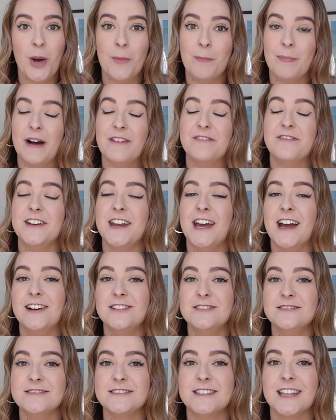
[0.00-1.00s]
But for
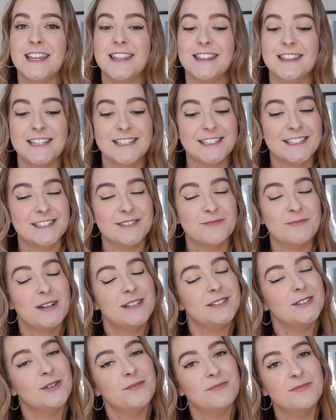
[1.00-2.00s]
now, this is my
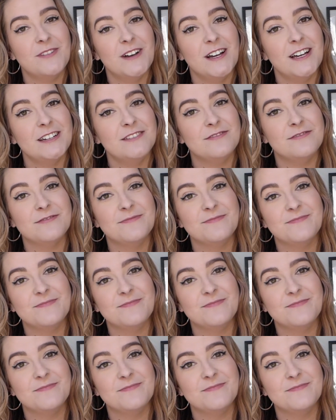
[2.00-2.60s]
top 5.